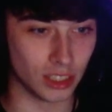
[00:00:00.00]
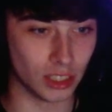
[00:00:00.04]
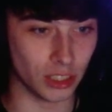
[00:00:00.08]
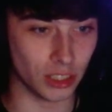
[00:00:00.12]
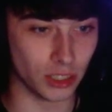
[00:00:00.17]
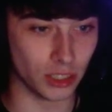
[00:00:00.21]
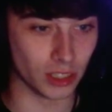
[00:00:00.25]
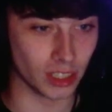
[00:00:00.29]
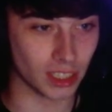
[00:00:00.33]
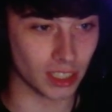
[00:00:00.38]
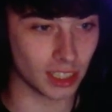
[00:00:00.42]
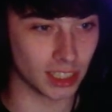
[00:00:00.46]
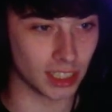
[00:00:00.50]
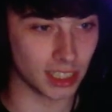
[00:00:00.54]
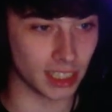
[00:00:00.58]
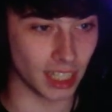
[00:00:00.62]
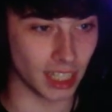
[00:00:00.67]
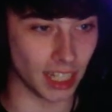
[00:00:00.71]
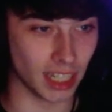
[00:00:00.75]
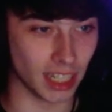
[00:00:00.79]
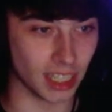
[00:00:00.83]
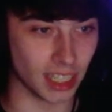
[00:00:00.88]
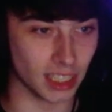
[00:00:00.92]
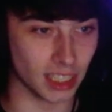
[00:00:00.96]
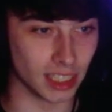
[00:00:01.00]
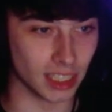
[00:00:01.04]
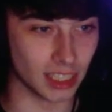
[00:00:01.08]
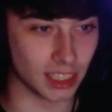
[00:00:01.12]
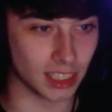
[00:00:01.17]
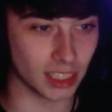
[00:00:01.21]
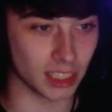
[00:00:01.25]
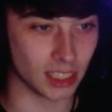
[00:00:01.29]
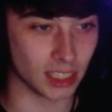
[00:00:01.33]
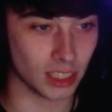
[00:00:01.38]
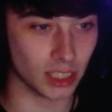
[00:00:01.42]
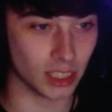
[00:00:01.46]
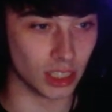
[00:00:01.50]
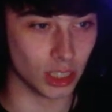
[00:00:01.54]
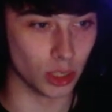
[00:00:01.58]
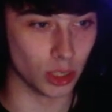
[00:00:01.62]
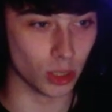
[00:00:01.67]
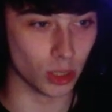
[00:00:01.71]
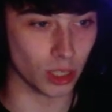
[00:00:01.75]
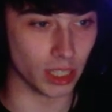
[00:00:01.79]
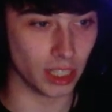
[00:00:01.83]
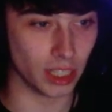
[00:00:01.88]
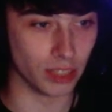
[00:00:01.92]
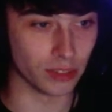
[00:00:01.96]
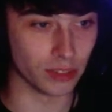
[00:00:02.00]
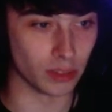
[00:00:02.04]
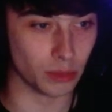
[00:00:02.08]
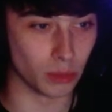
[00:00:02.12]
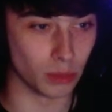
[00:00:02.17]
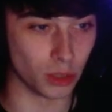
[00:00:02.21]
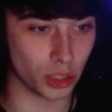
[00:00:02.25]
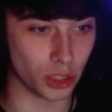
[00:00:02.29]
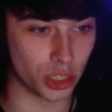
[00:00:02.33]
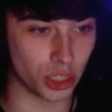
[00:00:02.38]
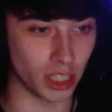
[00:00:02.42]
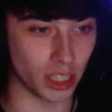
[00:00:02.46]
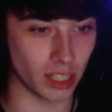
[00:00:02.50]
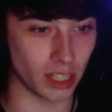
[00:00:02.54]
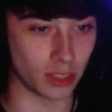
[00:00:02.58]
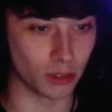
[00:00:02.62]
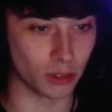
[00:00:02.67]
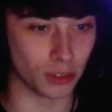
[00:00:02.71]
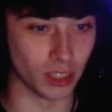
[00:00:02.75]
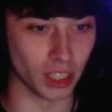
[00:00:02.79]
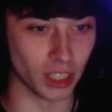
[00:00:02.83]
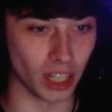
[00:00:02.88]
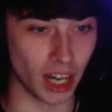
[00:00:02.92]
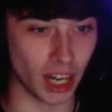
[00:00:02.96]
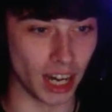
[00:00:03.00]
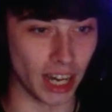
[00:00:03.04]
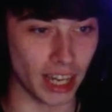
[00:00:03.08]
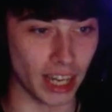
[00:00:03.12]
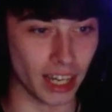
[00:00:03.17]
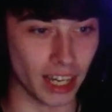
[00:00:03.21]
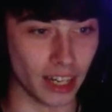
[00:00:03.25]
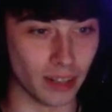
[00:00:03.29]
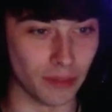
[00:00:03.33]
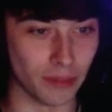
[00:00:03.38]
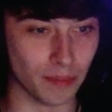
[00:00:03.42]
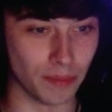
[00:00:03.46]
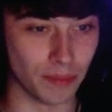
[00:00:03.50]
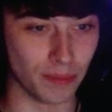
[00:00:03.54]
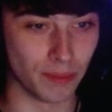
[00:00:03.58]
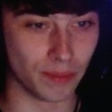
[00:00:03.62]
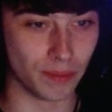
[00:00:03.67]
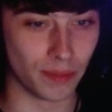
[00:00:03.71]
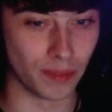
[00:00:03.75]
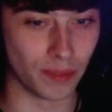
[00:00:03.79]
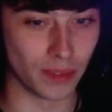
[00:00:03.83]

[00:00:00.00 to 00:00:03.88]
Do you understand? You are even more shackled than I am.